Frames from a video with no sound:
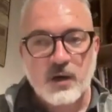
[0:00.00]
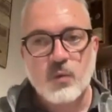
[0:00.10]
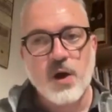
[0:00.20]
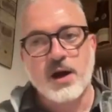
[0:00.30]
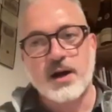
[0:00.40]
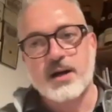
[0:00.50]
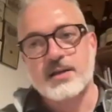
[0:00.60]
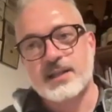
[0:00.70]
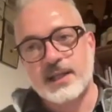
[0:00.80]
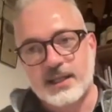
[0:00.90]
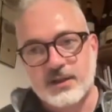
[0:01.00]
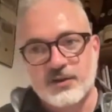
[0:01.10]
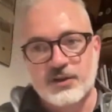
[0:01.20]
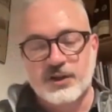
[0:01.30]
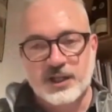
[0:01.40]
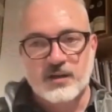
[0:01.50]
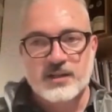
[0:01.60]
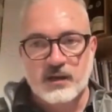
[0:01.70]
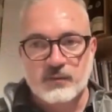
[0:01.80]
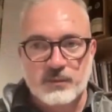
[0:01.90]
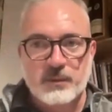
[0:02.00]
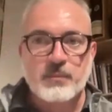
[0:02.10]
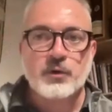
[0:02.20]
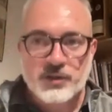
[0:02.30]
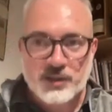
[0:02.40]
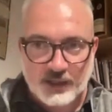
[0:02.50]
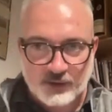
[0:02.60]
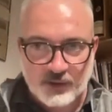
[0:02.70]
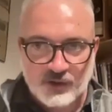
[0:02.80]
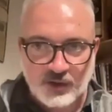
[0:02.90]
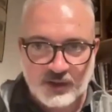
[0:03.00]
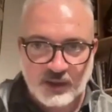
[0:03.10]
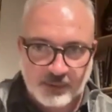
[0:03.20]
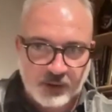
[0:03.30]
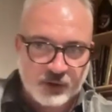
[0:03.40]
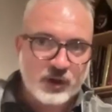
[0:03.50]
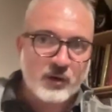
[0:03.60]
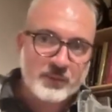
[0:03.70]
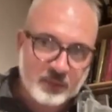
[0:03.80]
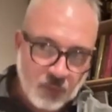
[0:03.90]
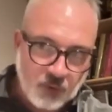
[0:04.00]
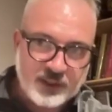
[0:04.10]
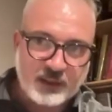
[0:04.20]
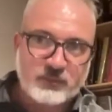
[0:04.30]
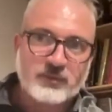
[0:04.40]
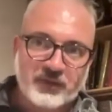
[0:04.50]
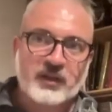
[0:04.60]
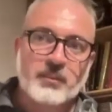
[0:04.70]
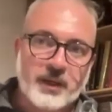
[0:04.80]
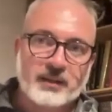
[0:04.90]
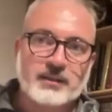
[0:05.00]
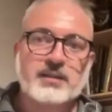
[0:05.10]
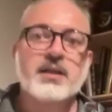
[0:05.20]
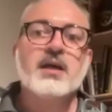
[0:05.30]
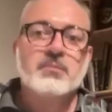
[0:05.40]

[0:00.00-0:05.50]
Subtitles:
whereas the Crianza will be more the Saturday or Sunday, because you got a bit more time to think about it,